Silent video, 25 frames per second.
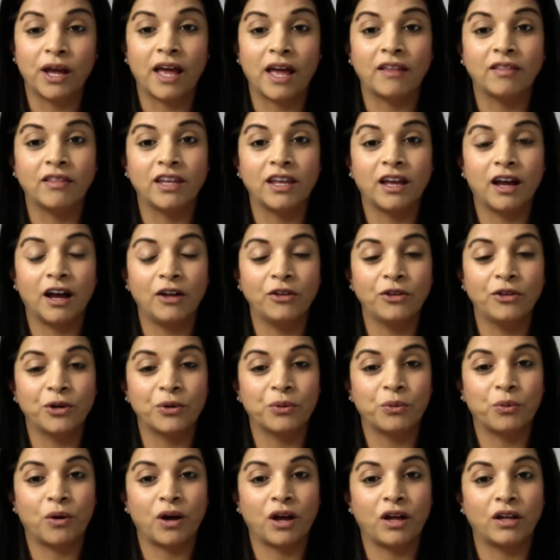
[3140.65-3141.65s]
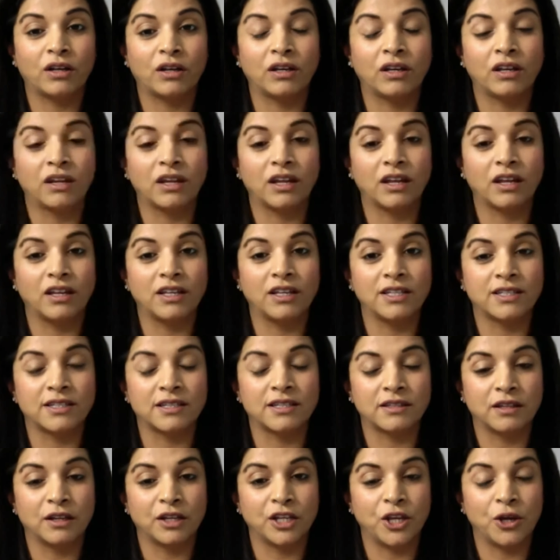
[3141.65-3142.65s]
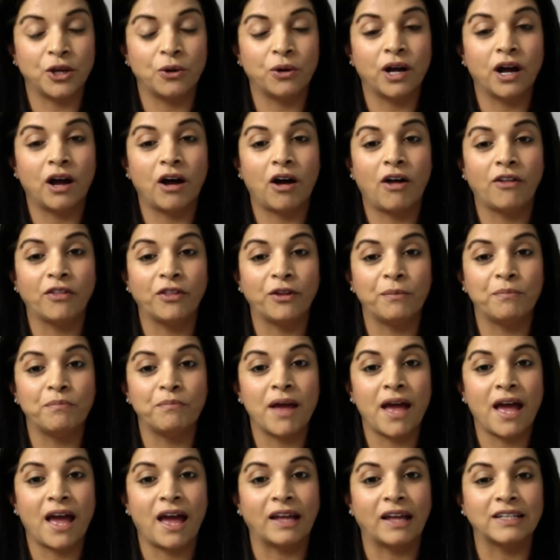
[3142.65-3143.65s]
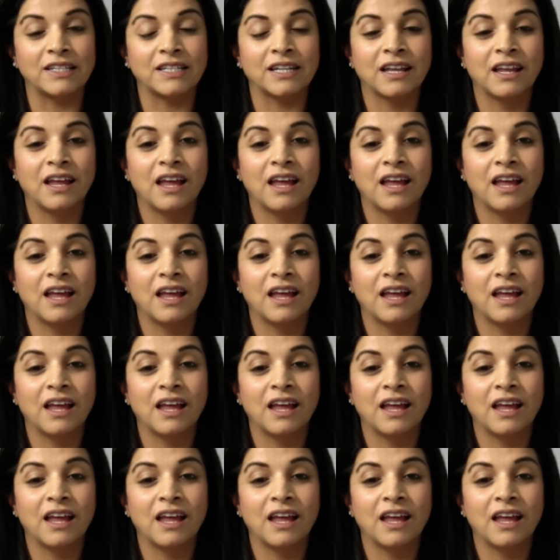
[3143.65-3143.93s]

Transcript: And the other one is the yoga on the mat.